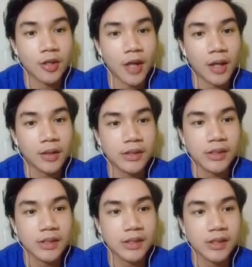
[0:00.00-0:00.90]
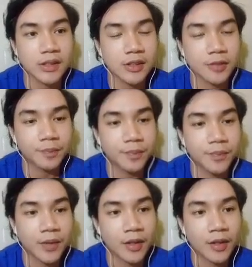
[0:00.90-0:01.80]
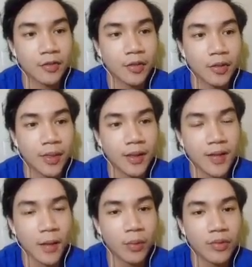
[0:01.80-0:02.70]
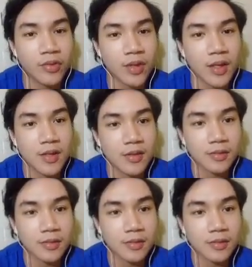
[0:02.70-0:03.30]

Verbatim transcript: LE. So I think that was it.